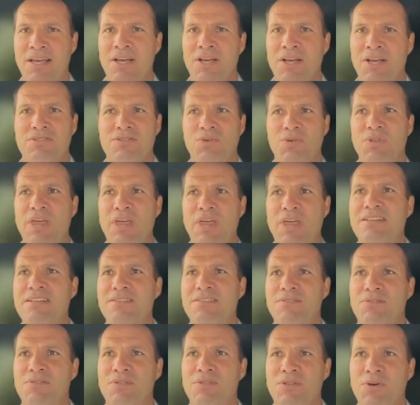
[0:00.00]
So
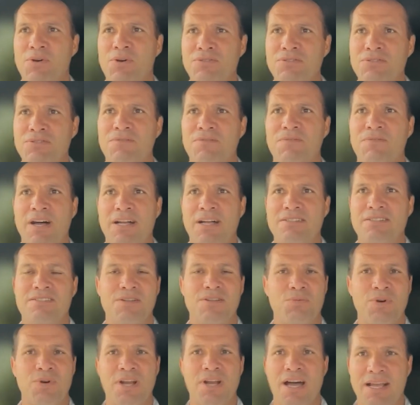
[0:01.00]
those are funds
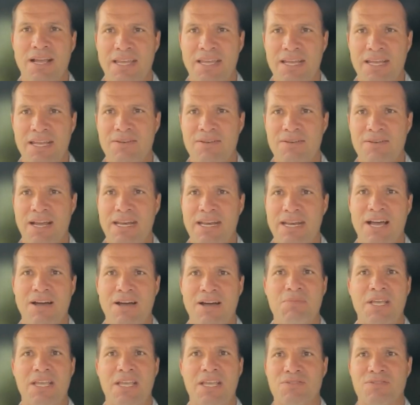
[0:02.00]
that we're not getting right
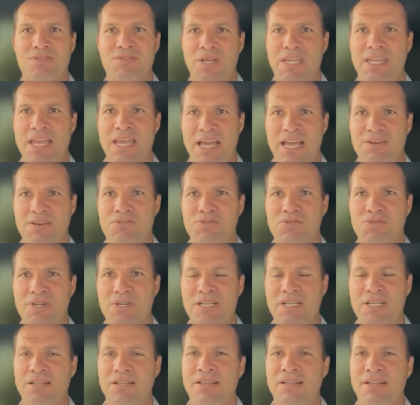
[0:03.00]
now because we can't
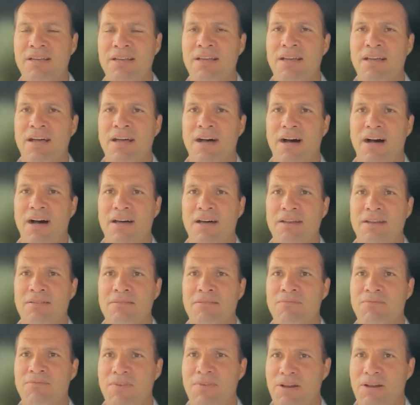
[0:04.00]
drill on
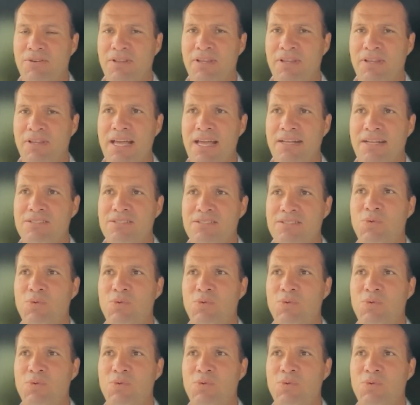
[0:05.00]
federal lands.